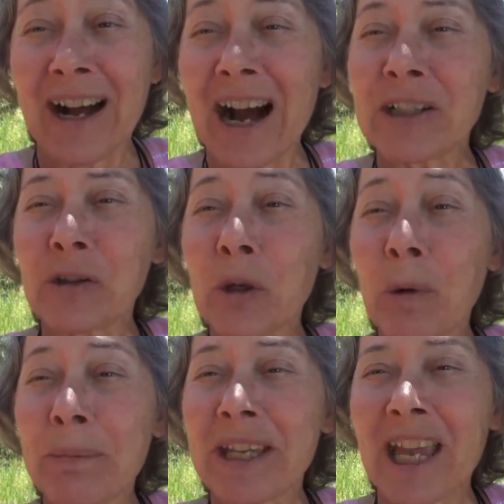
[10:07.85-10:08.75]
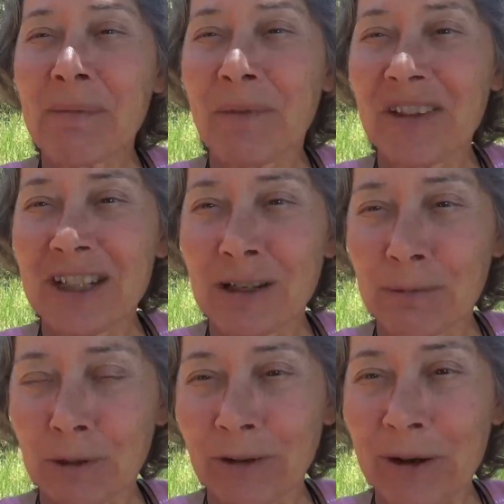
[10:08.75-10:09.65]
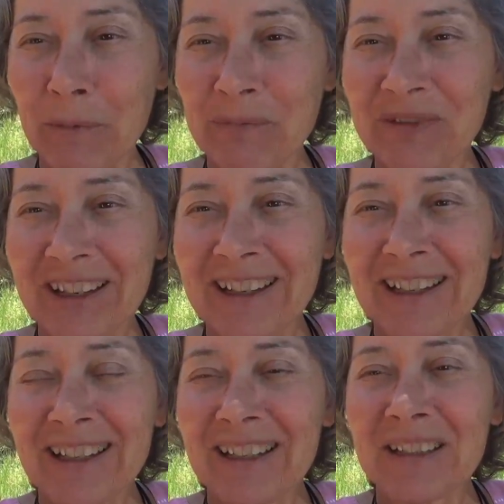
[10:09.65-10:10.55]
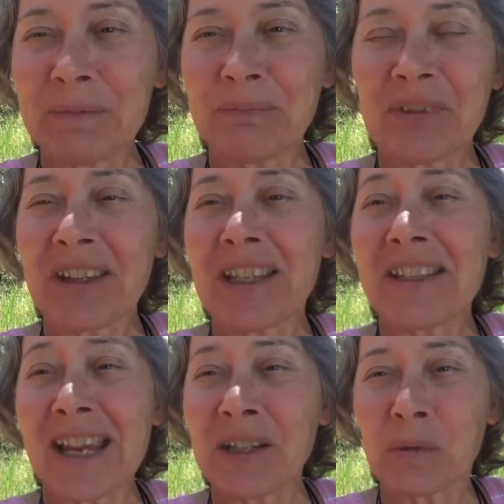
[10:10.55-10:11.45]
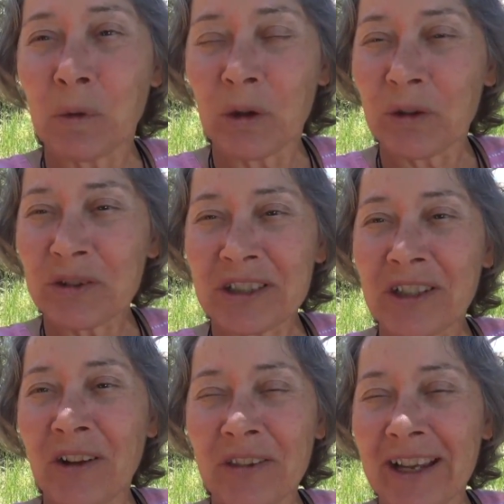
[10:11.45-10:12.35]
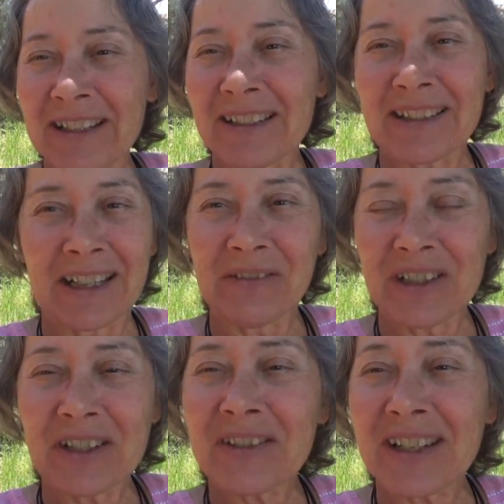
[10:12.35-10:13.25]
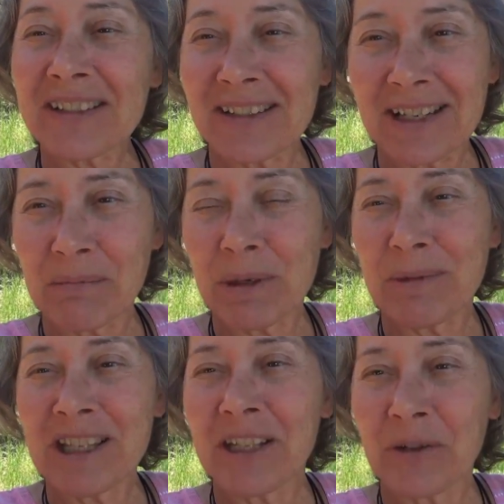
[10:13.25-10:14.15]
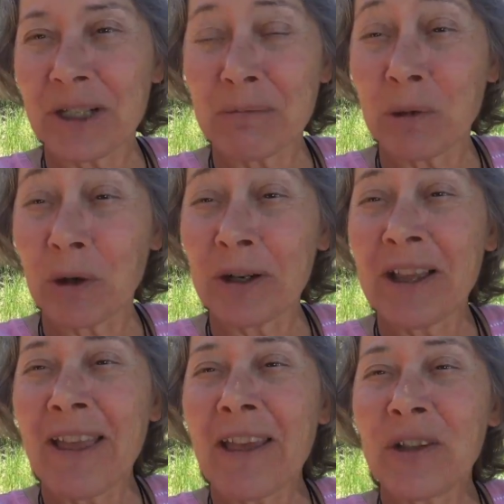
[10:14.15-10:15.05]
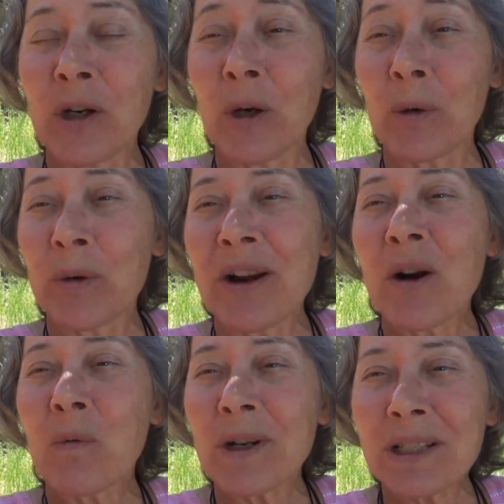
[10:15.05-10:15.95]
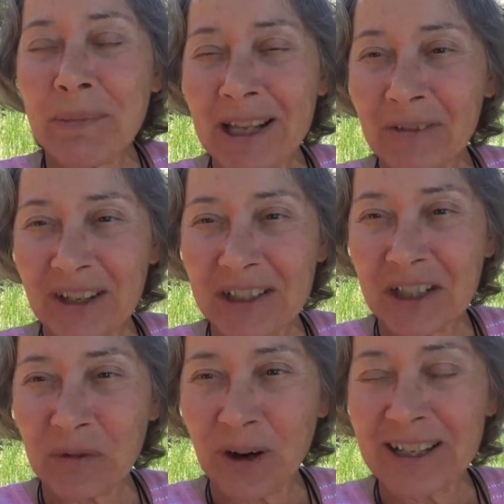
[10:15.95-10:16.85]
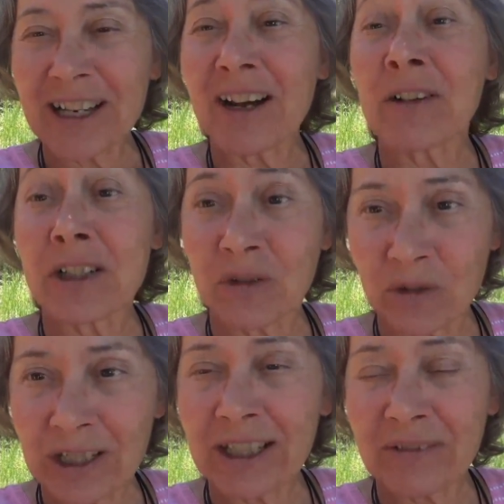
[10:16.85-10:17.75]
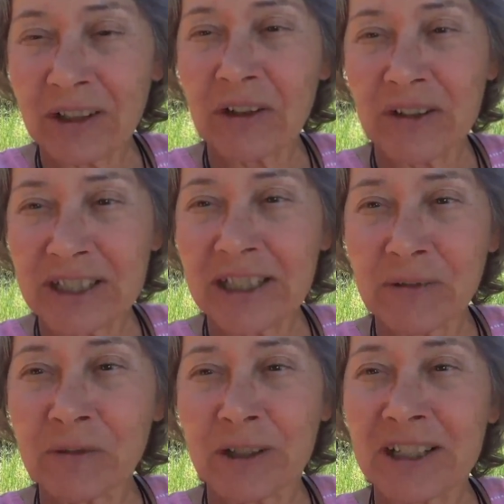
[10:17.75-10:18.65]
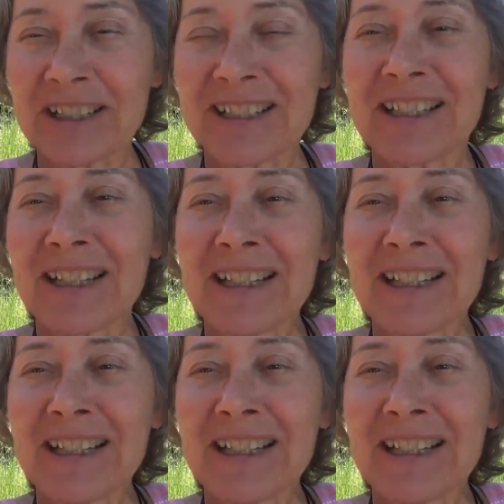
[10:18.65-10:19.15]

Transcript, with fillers: I don't know what became of the demon realm, um, the Satan world, and all that stuff. It just doesn't seem to be there anymore. No, what's manifesting right now is really very different.